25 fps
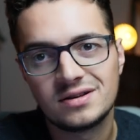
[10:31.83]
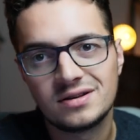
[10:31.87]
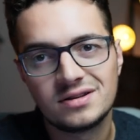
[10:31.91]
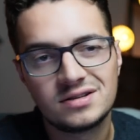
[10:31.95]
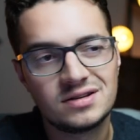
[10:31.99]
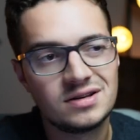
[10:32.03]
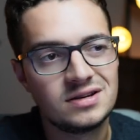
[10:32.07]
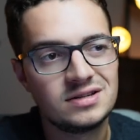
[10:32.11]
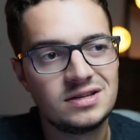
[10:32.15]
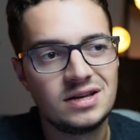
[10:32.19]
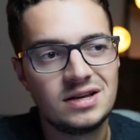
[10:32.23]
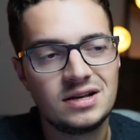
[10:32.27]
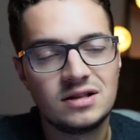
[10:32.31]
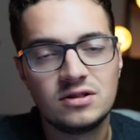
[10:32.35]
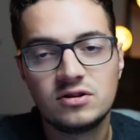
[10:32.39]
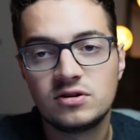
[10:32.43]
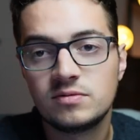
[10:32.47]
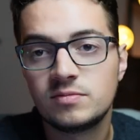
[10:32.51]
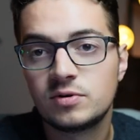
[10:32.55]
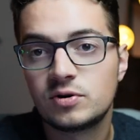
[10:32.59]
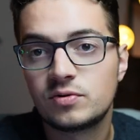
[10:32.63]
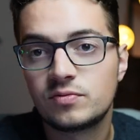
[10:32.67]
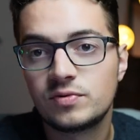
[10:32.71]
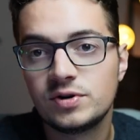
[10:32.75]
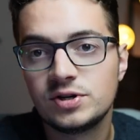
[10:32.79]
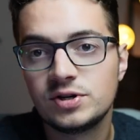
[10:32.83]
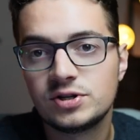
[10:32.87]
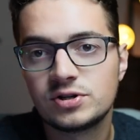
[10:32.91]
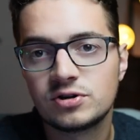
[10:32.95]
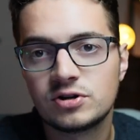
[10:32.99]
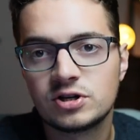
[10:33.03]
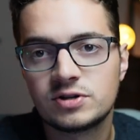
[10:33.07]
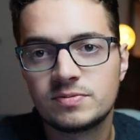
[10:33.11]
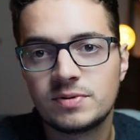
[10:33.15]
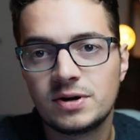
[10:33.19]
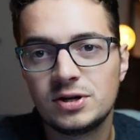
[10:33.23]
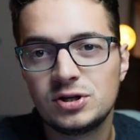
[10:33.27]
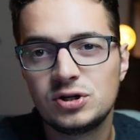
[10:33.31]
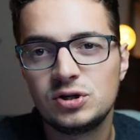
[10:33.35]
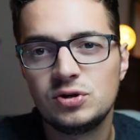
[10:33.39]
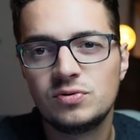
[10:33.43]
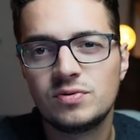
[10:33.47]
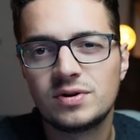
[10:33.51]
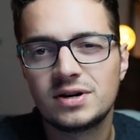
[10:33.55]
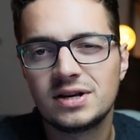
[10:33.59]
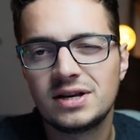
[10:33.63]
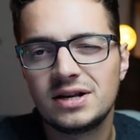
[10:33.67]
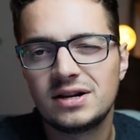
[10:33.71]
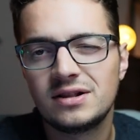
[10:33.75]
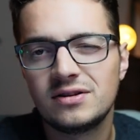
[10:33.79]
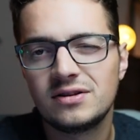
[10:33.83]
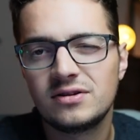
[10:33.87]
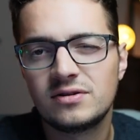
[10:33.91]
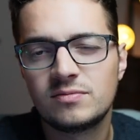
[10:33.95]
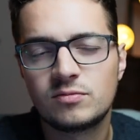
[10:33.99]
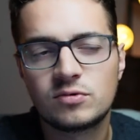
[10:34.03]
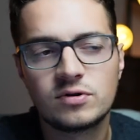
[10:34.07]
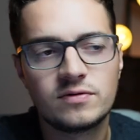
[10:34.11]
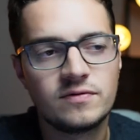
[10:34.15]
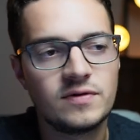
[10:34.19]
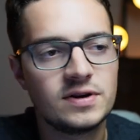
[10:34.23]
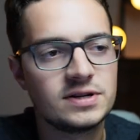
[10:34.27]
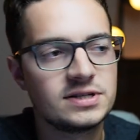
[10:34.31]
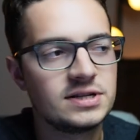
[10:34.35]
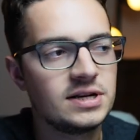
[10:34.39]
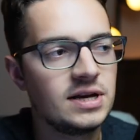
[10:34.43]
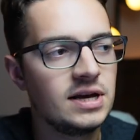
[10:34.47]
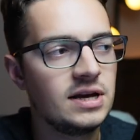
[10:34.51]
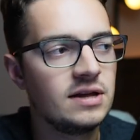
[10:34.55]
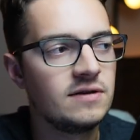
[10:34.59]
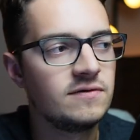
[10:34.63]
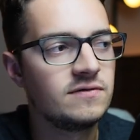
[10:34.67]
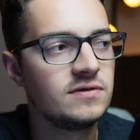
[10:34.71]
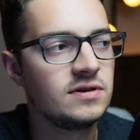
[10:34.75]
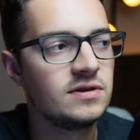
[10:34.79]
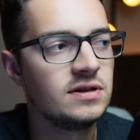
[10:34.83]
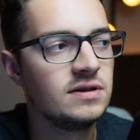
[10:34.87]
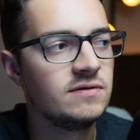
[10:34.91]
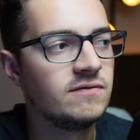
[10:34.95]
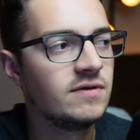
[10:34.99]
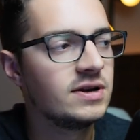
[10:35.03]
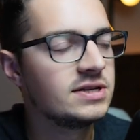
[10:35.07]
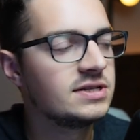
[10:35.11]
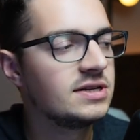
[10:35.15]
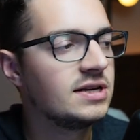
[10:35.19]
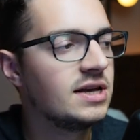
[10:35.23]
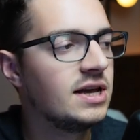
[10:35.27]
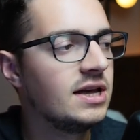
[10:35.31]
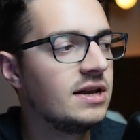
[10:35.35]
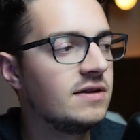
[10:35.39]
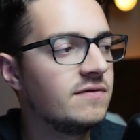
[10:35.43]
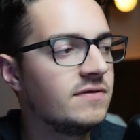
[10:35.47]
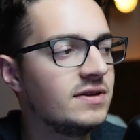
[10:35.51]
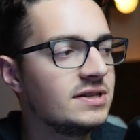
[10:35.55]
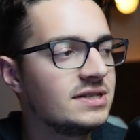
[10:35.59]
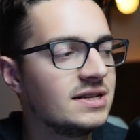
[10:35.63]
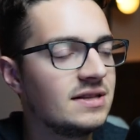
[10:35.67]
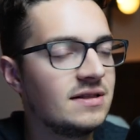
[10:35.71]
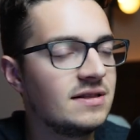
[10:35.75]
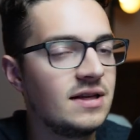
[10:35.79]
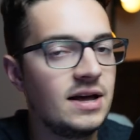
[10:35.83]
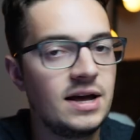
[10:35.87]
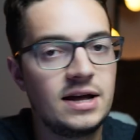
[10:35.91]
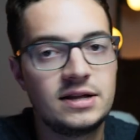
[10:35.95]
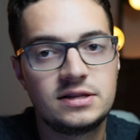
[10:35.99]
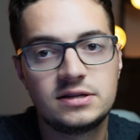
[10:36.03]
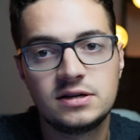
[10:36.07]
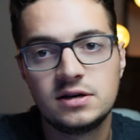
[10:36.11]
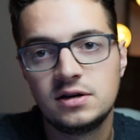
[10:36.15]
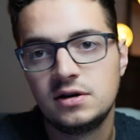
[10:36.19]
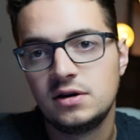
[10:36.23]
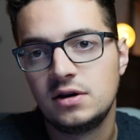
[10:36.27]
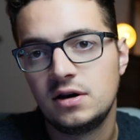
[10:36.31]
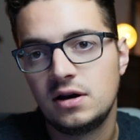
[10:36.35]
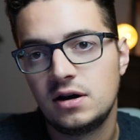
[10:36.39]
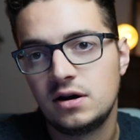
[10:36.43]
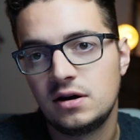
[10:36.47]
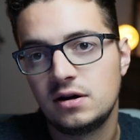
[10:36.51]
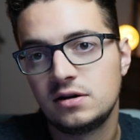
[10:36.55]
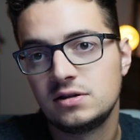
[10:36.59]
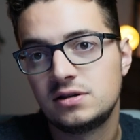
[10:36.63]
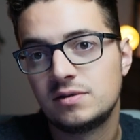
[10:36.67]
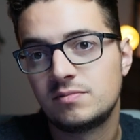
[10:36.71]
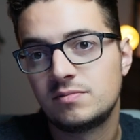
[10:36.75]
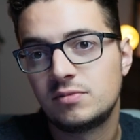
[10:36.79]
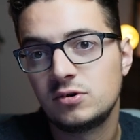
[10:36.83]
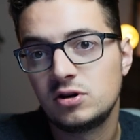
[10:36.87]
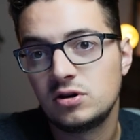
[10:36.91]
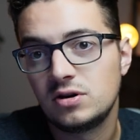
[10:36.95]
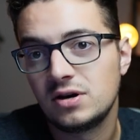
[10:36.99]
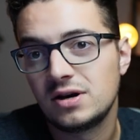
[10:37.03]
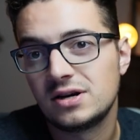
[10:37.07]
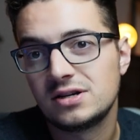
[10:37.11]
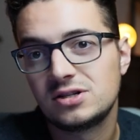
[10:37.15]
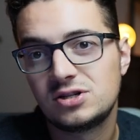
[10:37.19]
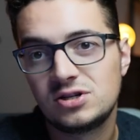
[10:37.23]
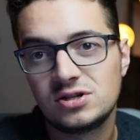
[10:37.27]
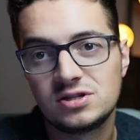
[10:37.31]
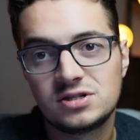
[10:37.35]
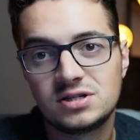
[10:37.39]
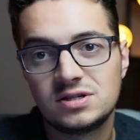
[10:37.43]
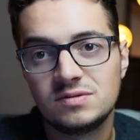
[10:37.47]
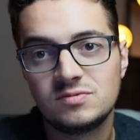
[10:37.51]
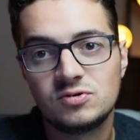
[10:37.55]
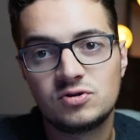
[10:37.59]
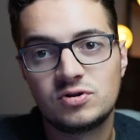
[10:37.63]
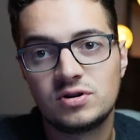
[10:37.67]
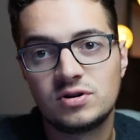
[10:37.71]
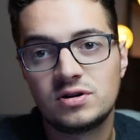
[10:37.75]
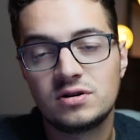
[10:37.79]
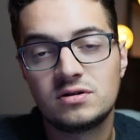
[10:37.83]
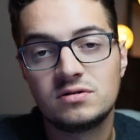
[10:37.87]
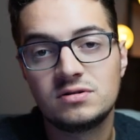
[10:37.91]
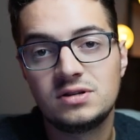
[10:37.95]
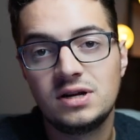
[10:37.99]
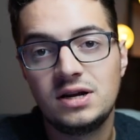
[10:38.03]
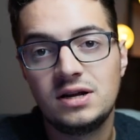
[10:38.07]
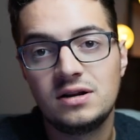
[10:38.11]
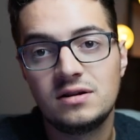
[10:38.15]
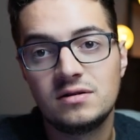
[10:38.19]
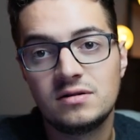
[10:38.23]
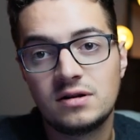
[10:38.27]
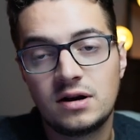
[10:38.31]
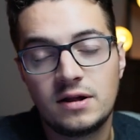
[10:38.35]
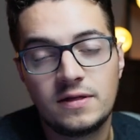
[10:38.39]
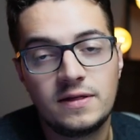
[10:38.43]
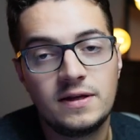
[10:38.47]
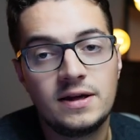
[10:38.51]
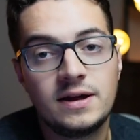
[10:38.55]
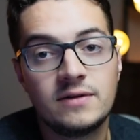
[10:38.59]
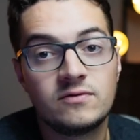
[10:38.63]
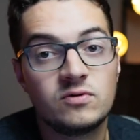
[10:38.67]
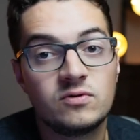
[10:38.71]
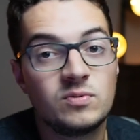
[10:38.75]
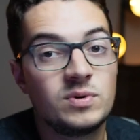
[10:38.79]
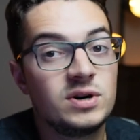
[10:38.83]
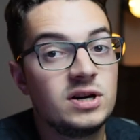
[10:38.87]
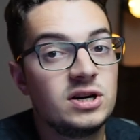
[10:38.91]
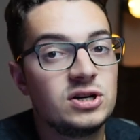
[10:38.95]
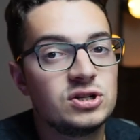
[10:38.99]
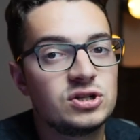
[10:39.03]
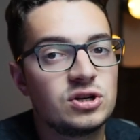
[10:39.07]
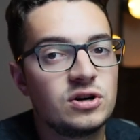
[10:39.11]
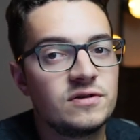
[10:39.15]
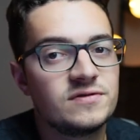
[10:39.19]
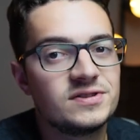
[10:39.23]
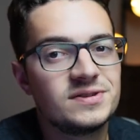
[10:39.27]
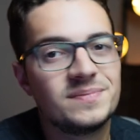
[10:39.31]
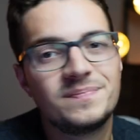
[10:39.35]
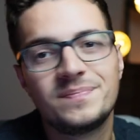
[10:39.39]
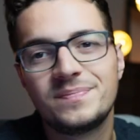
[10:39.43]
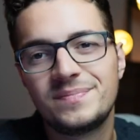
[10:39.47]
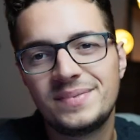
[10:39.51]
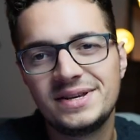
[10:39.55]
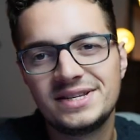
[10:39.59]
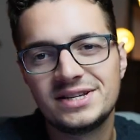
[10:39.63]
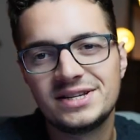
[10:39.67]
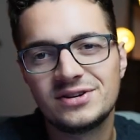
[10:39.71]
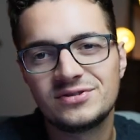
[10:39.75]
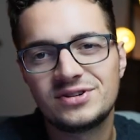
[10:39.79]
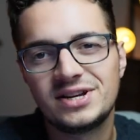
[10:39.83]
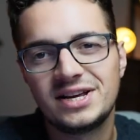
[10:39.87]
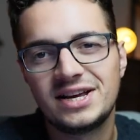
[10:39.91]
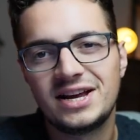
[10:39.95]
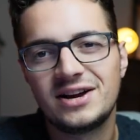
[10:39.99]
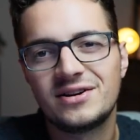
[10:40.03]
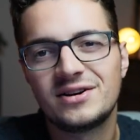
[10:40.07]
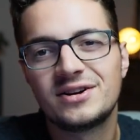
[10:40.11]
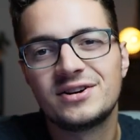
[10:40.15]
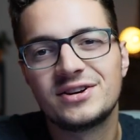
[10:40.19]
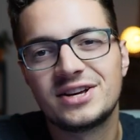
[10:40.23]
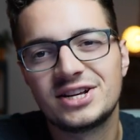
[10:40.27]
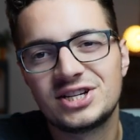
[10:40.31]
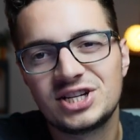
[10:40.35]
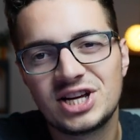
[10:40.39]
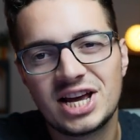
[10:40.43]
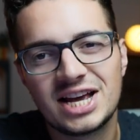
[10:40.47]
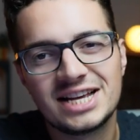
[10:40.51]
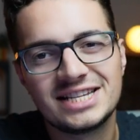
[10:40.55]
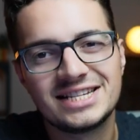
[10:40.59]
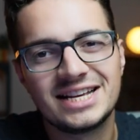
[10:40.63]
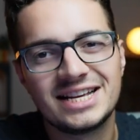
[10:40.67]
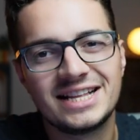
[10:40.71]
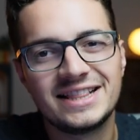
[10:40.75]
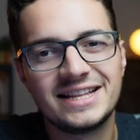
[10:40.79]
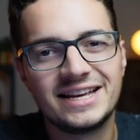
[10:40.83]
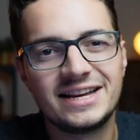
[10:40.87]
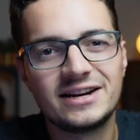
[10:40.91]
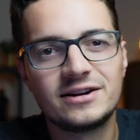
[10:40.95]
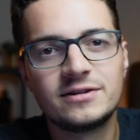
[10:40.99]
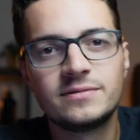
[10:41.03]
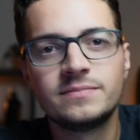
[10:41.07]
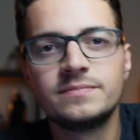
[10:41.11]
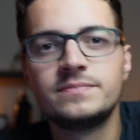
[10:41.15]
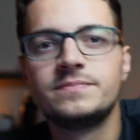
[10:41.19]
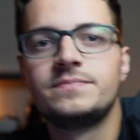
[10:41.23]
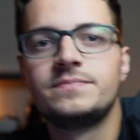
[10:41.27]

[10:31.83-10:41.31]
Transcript: It's going to take a little bit of research, but I do want to get a little more investigative into that to bring you guys just some critical data that I think everybody deserves. Peace out, take care, and I'll catch you guys later.